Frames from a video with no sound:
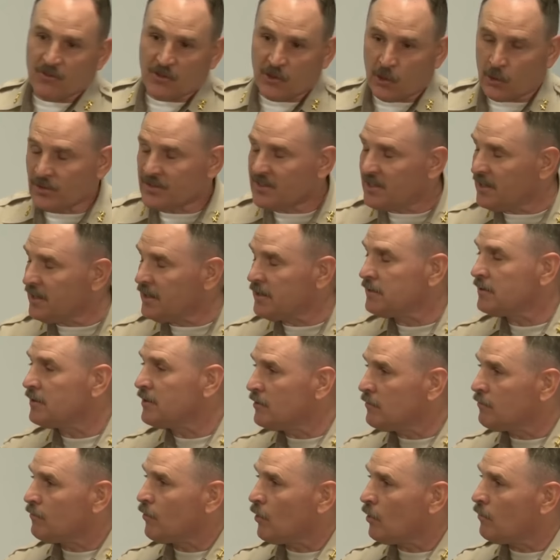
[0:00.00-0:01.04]
13
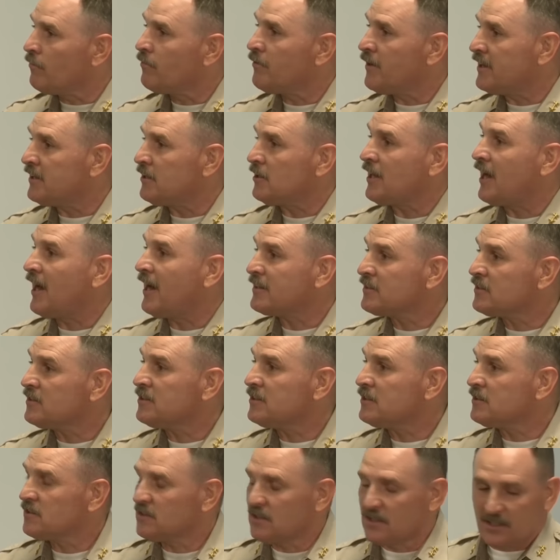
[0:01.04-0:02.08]
confirmed fatal
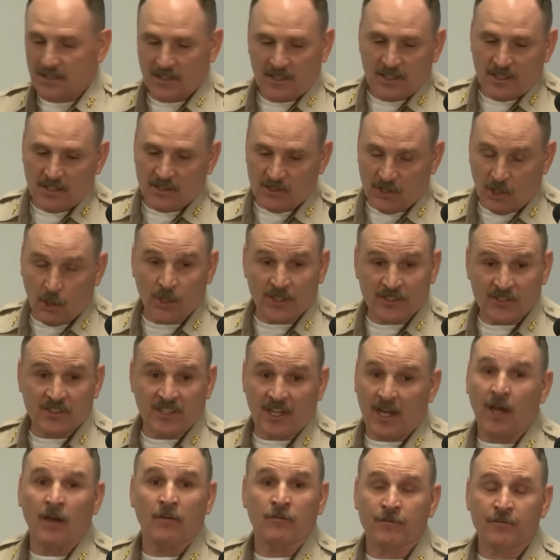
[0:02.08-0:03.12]
accidents. So it's
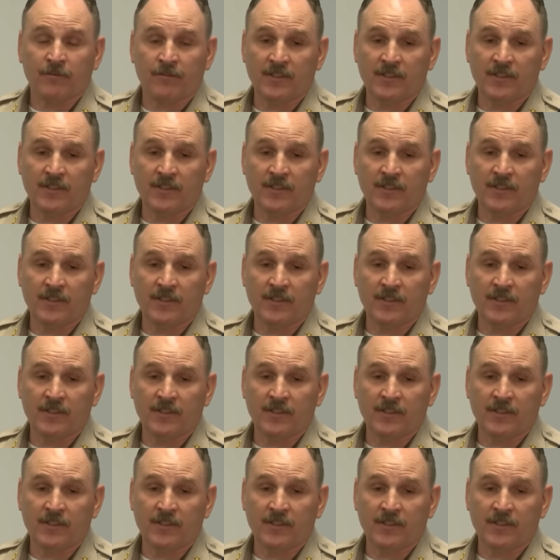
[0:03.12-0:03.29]
tough.